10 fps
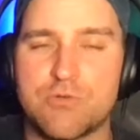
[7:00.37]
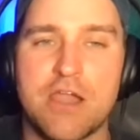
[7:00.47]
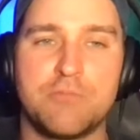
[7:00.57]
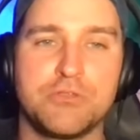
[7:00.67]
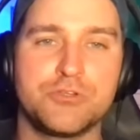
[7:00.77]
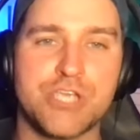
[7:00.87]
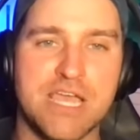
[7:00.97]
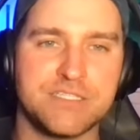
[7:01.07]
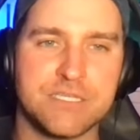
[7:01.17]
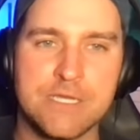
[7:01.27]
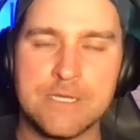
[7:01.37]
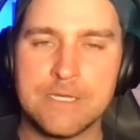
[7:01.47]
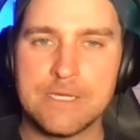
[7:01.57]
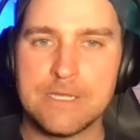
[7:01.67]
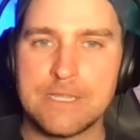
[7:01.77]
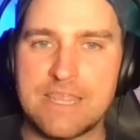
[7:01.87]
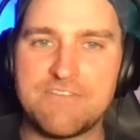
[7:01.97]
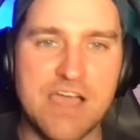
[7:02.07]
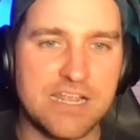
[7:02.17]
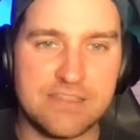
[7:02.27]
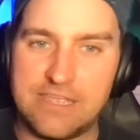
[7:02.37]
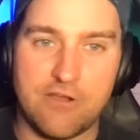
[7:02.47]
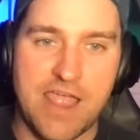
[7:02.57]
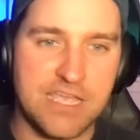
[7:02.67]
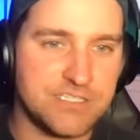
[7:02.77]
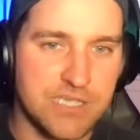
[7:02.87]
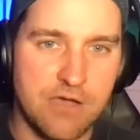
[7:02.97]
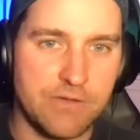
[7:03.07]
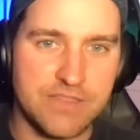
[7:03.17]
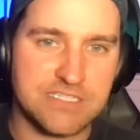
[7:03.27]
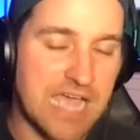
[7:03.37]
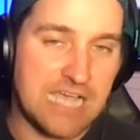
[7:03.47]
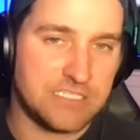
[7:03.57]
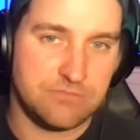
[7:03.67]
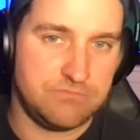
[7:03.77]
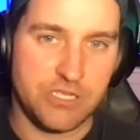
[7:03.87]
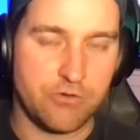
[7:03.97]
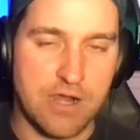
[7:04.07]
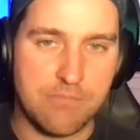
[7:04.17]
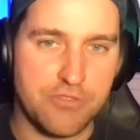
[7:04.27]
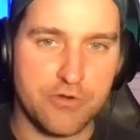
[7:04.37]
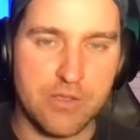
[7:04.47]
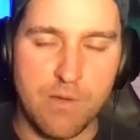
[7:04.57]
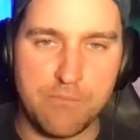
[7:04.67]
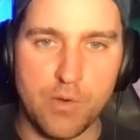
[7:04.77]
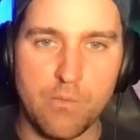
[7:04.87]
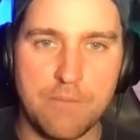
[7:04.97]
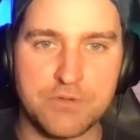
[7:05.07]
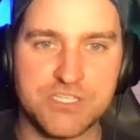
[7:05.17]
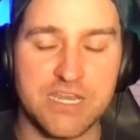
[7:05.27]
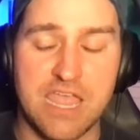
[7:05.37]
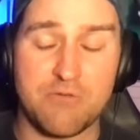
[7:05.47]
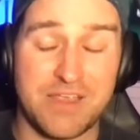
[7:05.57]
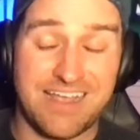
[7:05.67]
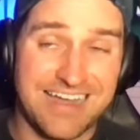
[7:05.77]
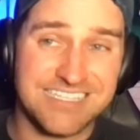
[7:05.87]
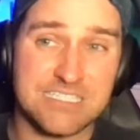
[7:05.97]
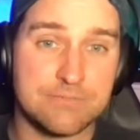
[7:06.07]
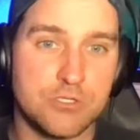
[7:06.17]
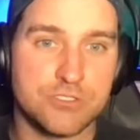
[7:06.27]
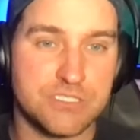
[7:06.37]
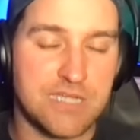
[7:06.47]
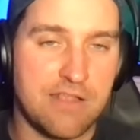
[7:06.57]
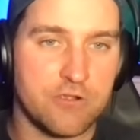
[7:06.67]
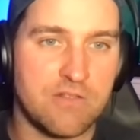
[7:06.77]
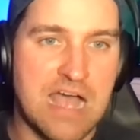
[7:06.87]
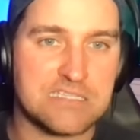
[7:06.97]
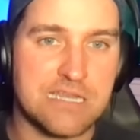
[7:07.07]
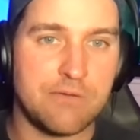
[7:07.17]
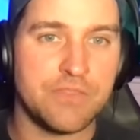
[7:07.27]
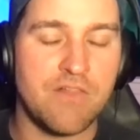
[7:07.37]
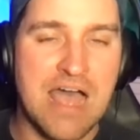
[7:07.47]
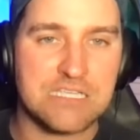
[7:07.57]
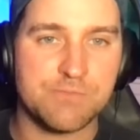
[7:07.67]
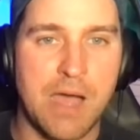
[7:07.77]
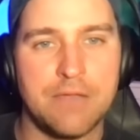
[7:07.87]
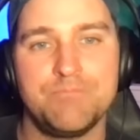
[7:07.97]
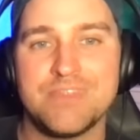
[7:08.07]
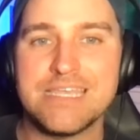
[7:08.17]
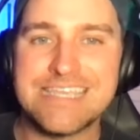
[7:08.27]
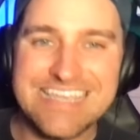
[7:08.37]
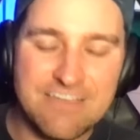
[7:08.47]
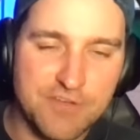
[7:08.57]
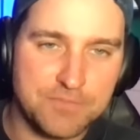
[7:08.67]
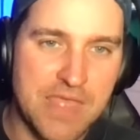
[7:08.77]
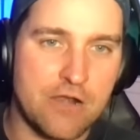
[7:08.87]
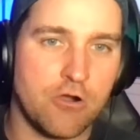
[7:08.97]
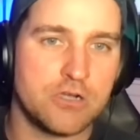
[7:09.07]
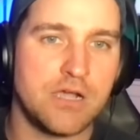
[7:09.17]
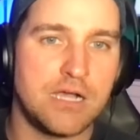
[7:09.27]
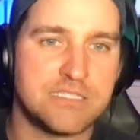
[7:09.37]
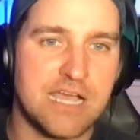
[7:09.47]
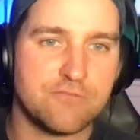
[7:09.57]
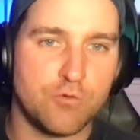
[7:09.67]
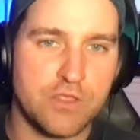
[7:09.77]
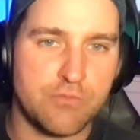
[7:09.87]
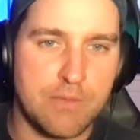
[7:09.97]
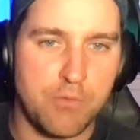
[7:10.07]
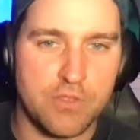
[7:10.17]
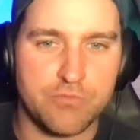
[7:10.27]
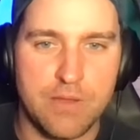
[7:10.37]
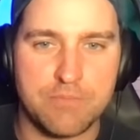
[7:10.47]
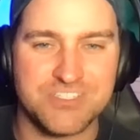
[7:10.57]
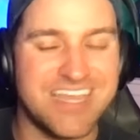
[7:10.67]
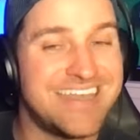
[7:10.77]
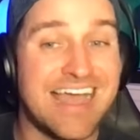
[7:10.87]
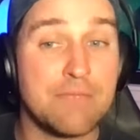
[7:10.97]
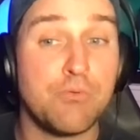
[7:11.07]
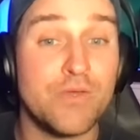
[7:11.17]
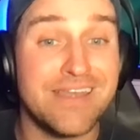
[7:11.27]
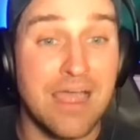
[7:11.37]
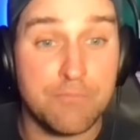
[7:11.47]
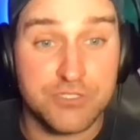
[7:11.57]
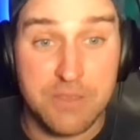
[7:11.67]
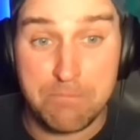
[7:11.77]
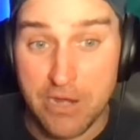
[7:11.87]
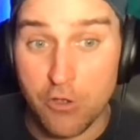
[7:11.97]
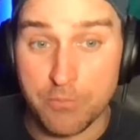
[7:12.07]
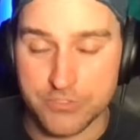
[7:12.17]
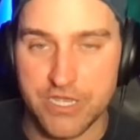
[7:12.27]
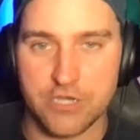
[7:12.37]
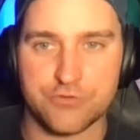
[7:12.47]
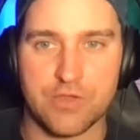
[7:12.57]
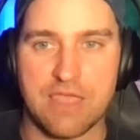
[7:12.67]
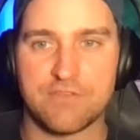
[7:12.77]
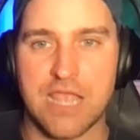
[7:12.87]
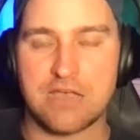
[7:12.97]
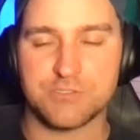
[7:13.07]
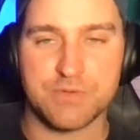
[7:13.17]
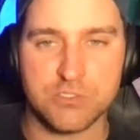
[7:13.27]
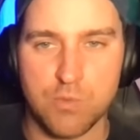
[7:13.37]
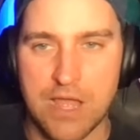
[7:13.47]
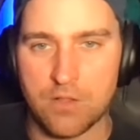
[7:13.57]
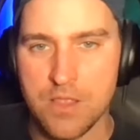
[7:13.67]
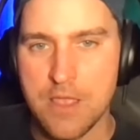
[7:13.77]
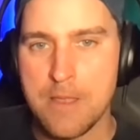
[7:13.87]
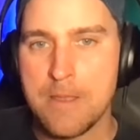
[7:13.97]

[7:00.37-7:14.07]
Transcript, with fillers: Toronto Blue Jays, they've got their ace going. This guy's incredible. 31.1% K rate, kind of similar to Tyler Glasnow in the last spot. He can give up that hard contact, 43.3%, 9.9% barrel percentage for Kevin Gausman as well.